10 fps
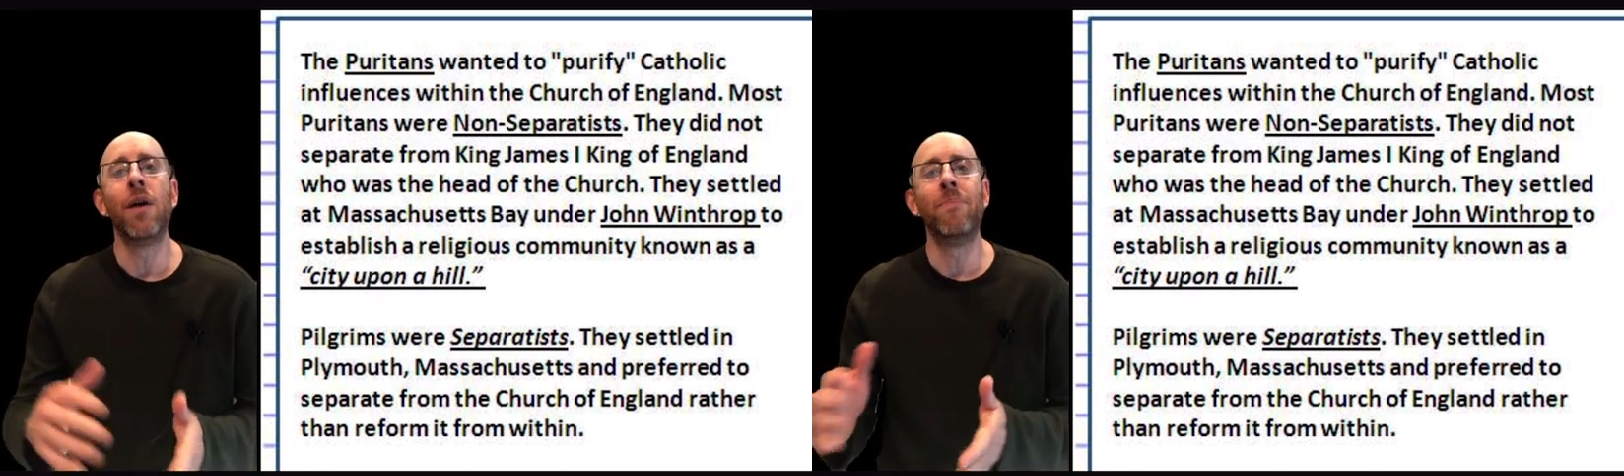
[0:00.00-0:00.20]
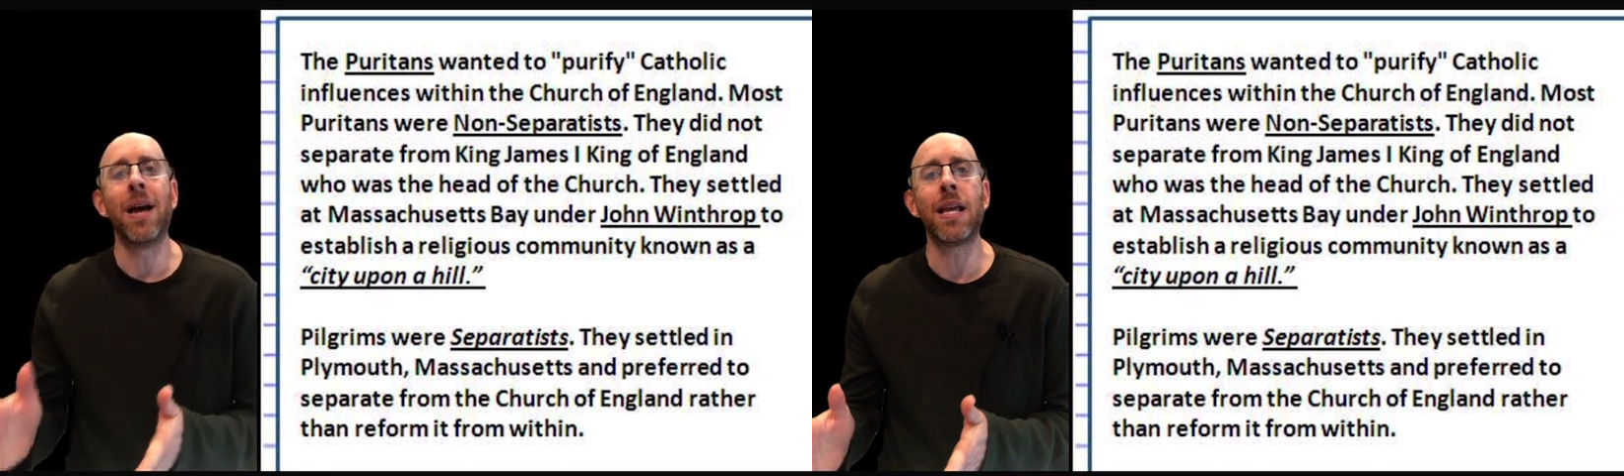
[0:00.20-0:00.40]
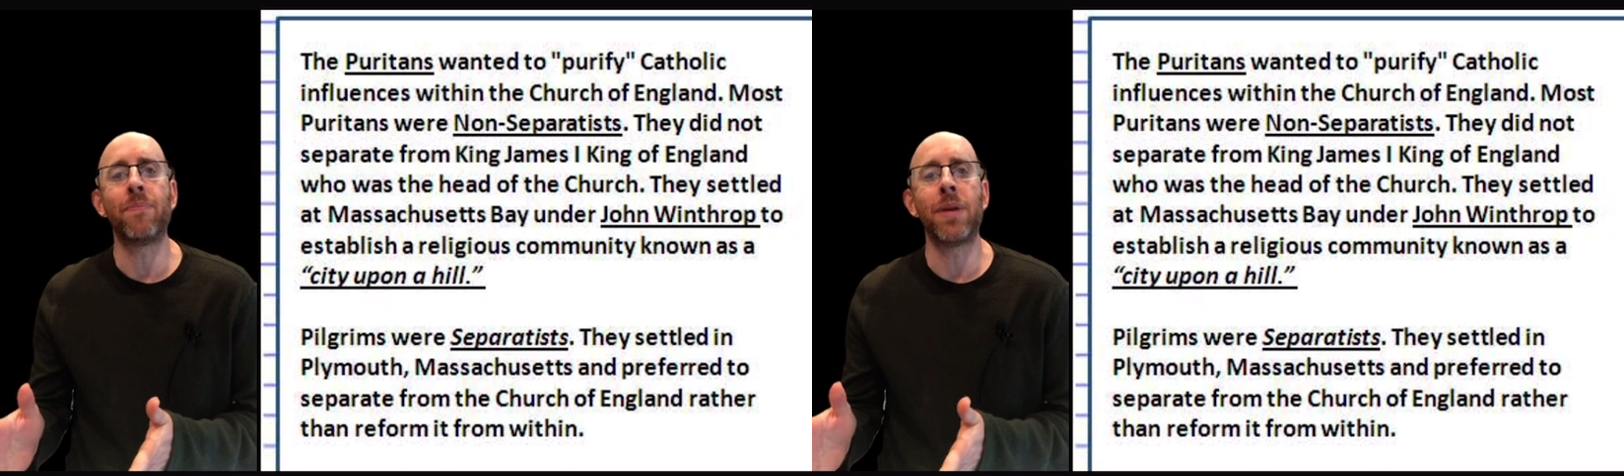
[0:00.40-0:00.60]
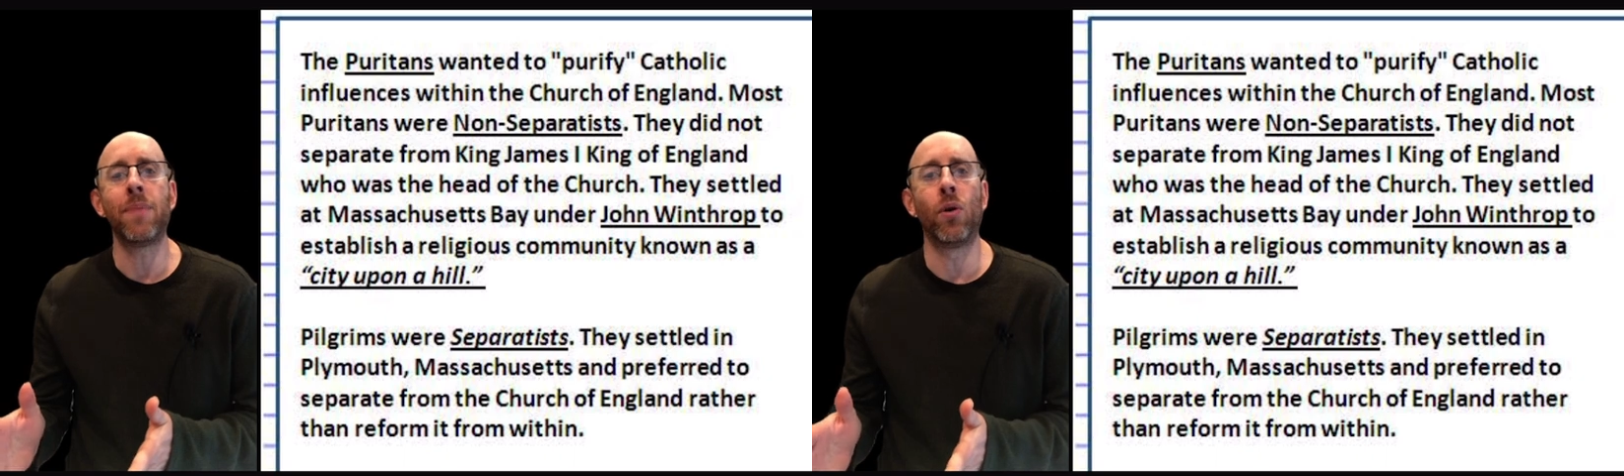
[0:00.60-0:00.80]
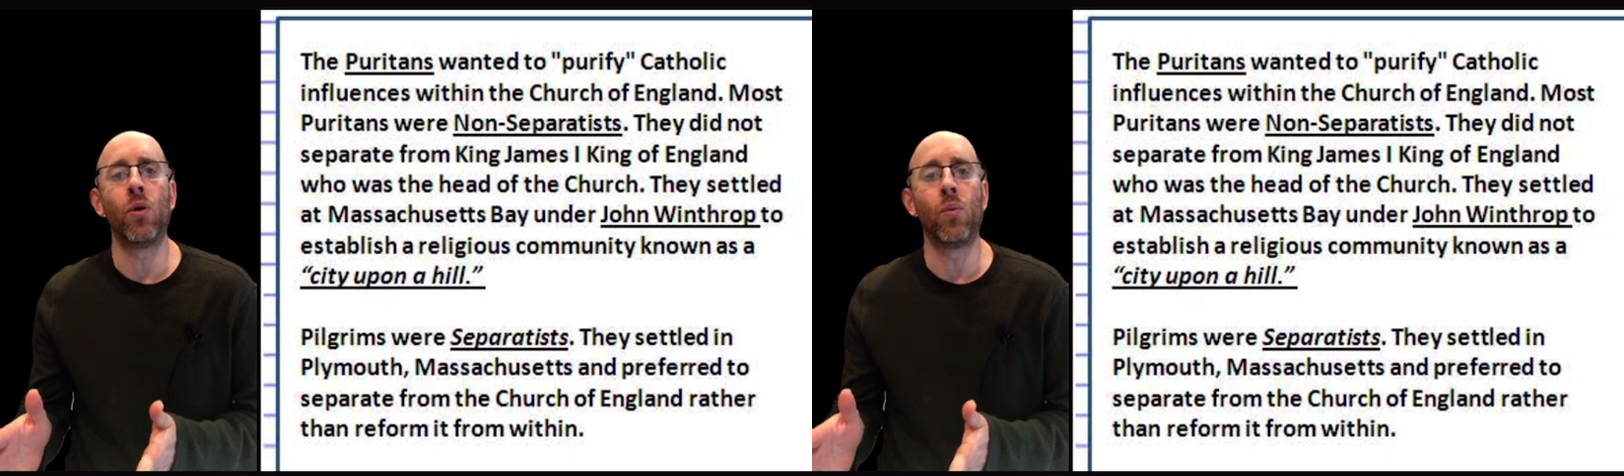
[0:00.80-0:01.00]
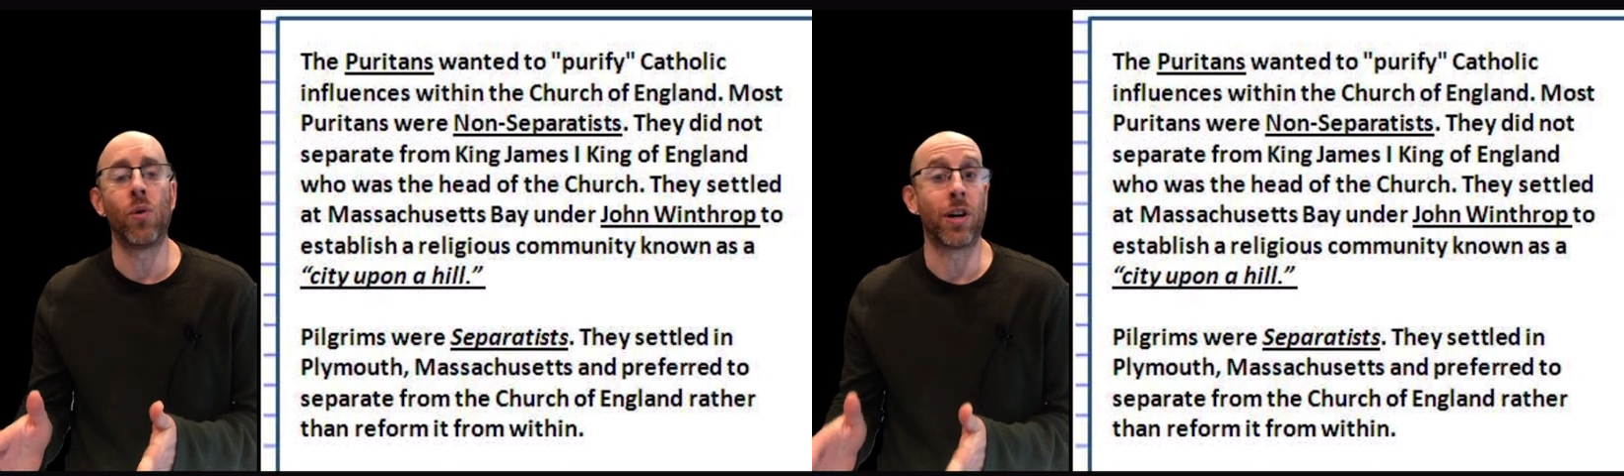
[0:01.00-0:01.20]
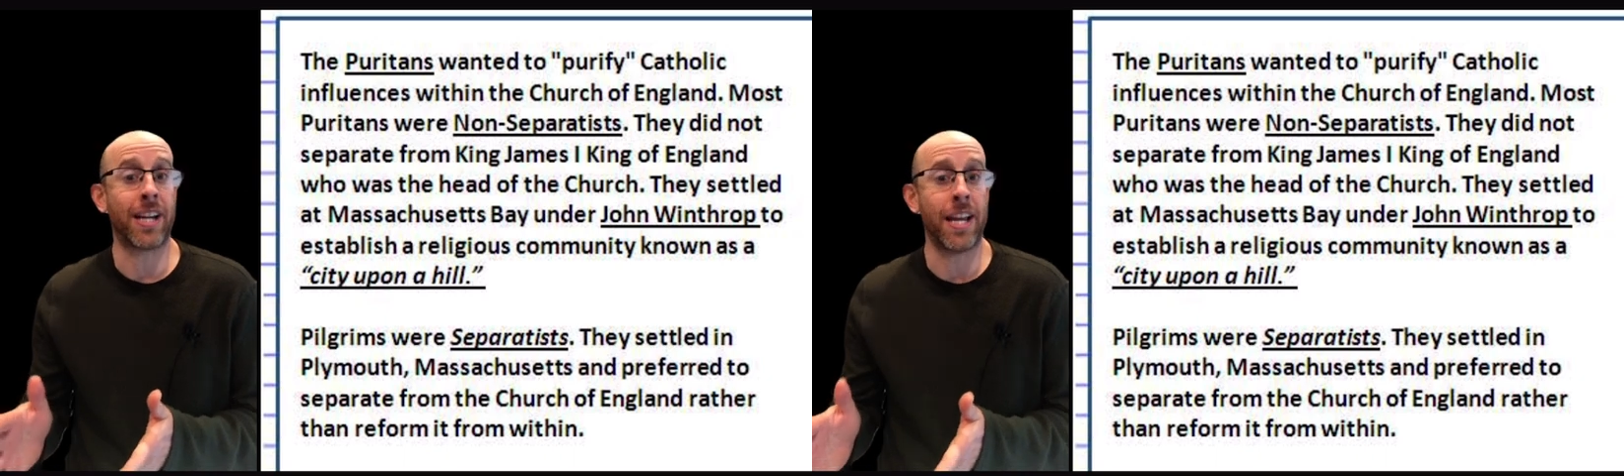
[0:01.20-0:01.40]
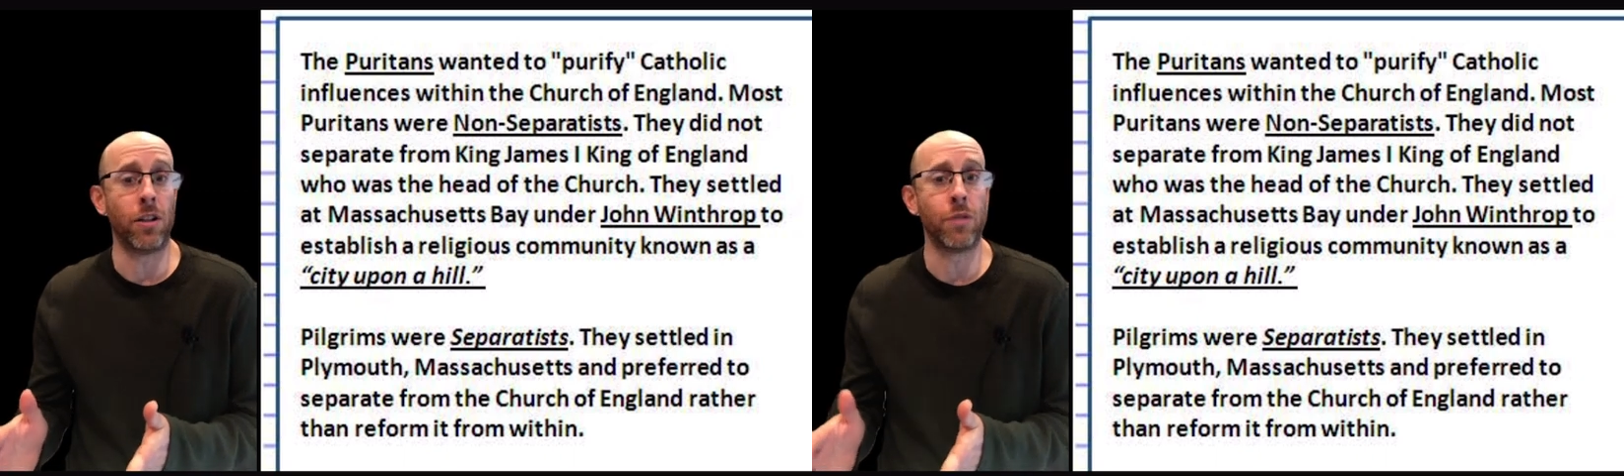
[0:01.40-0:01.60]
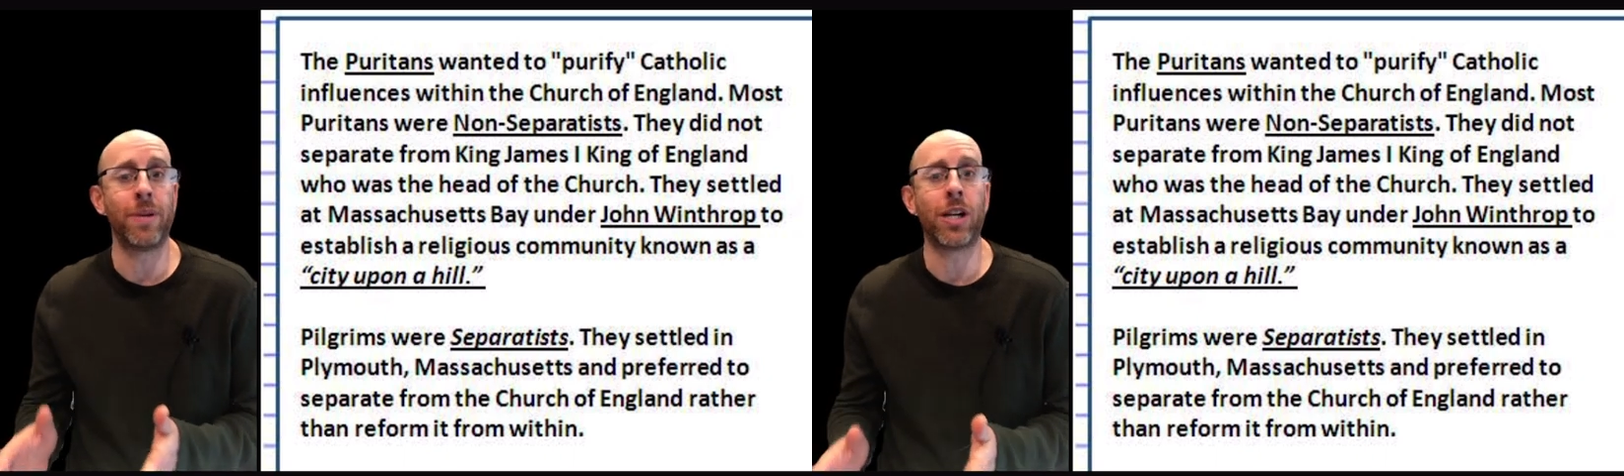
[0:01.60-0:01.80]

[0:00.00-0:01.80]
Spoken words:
many people were killed